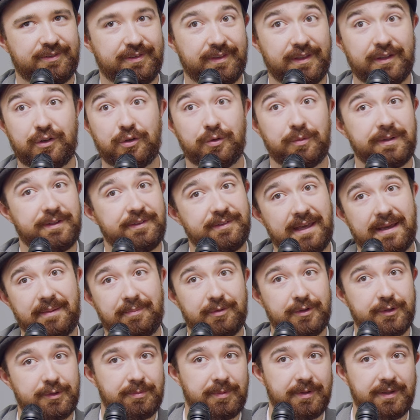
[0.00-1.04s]
The two
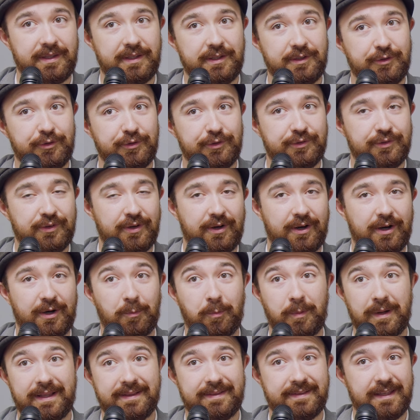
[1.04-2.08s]
examples we'll use are
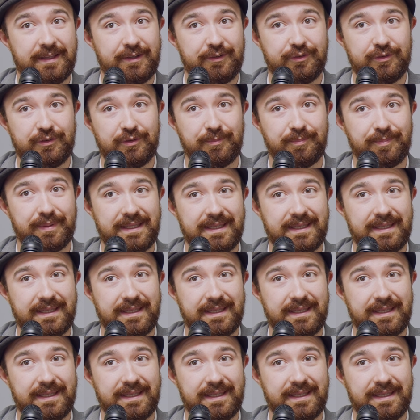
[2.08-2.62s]
what it takes to